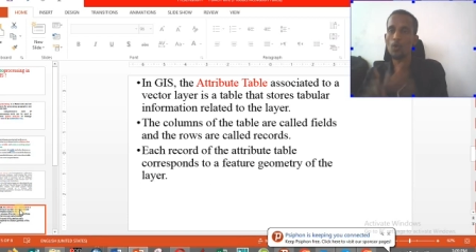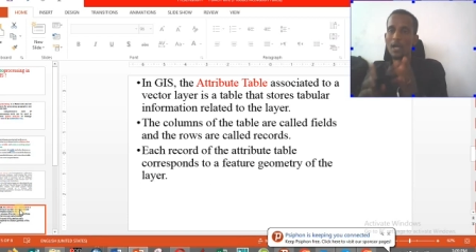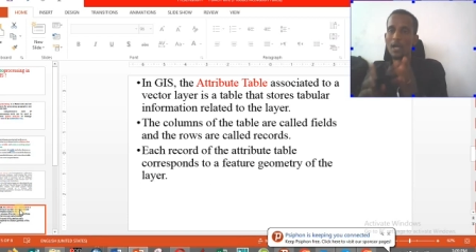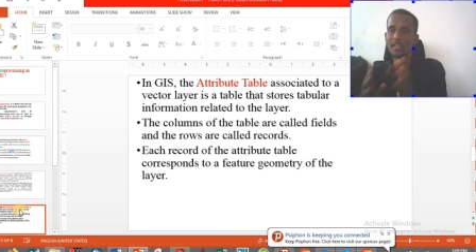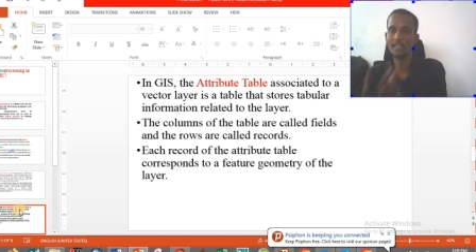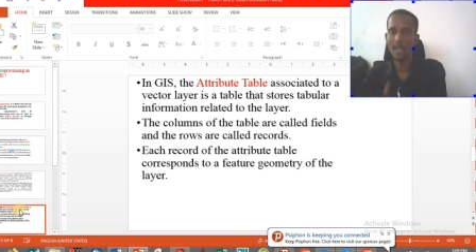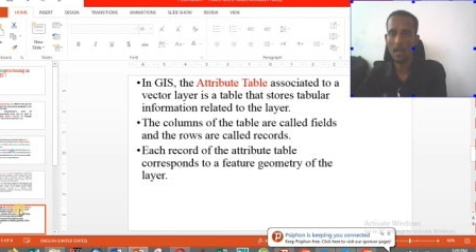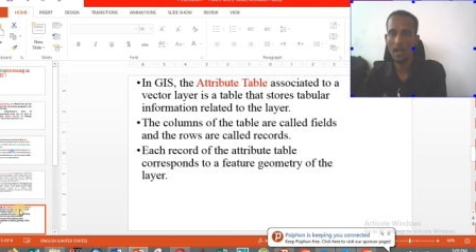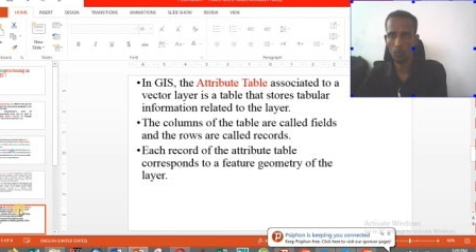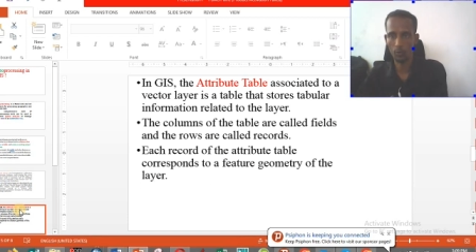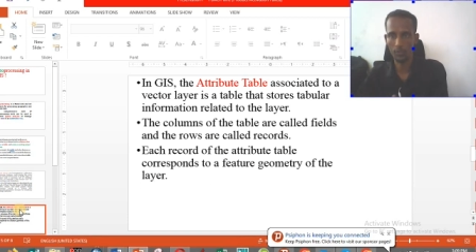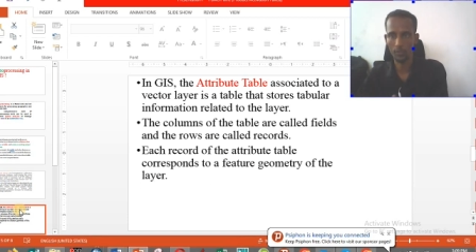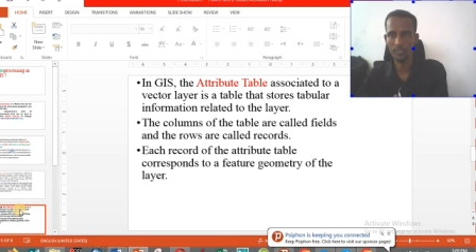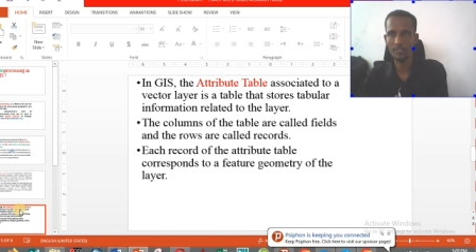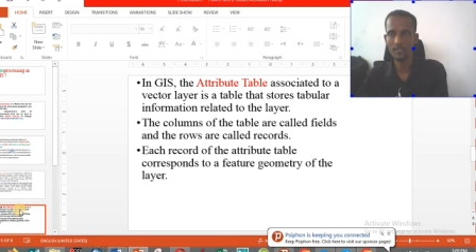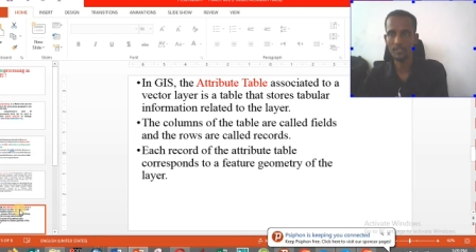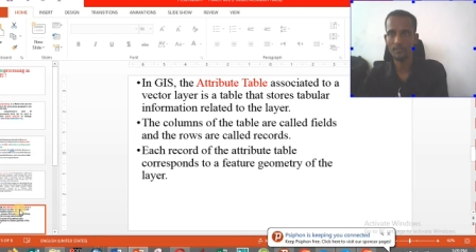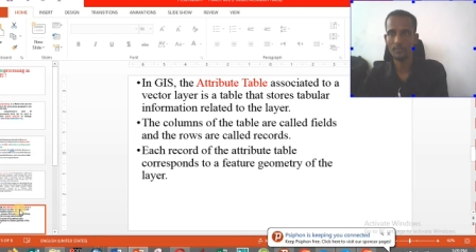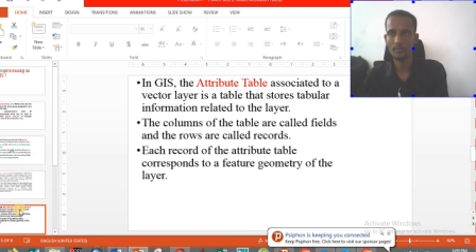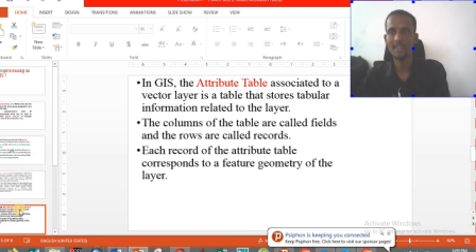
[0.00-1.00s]

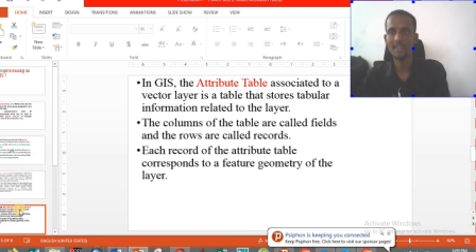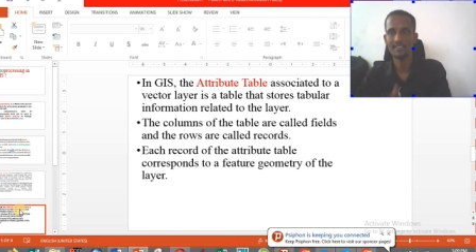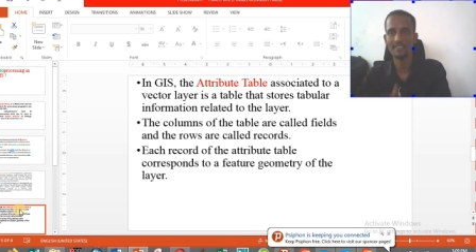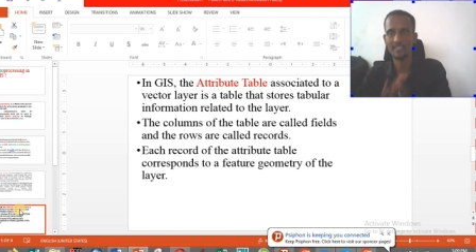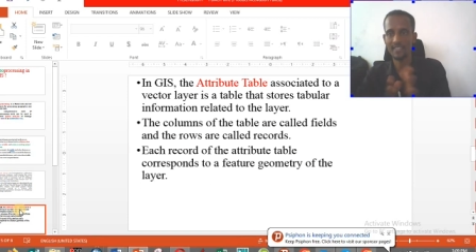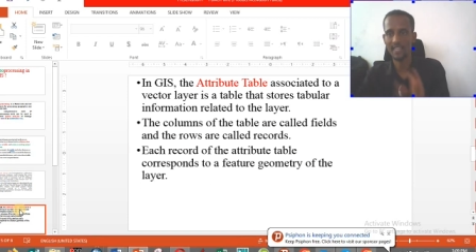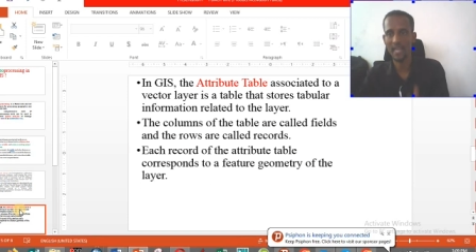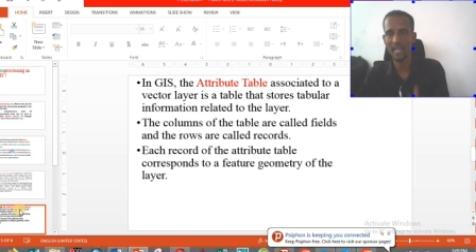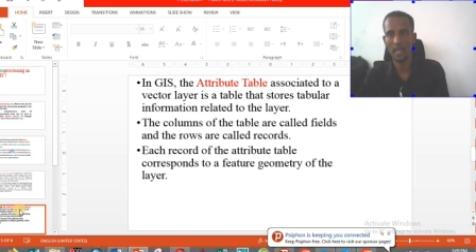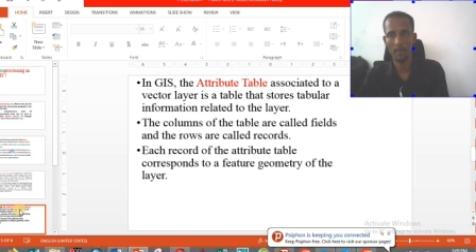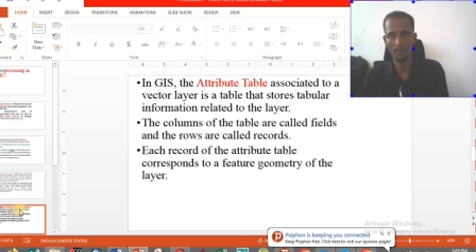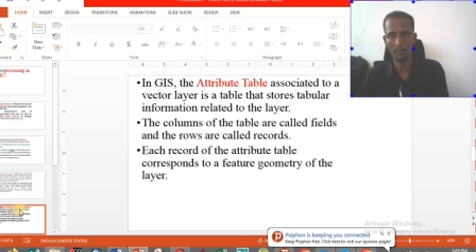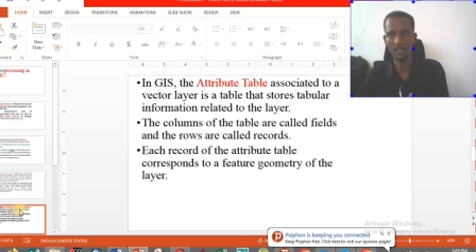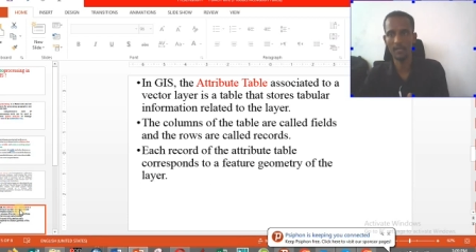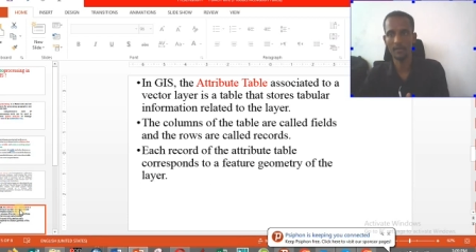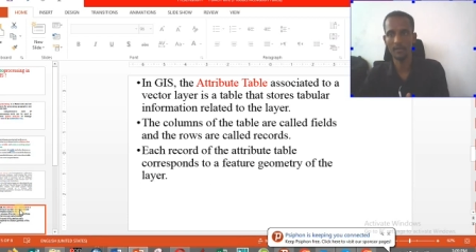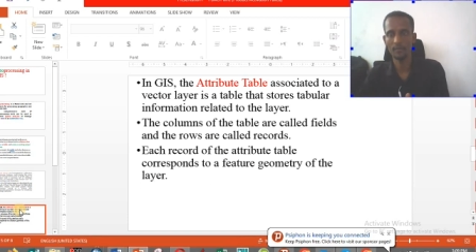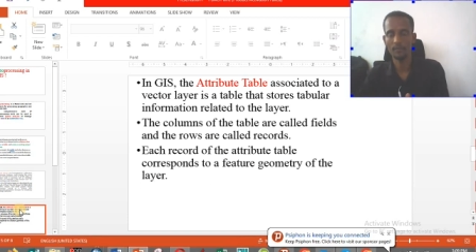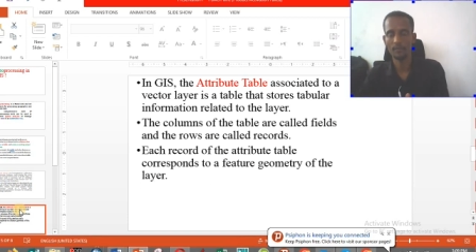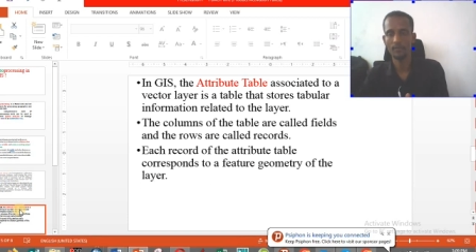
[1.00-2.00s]
categories as a table.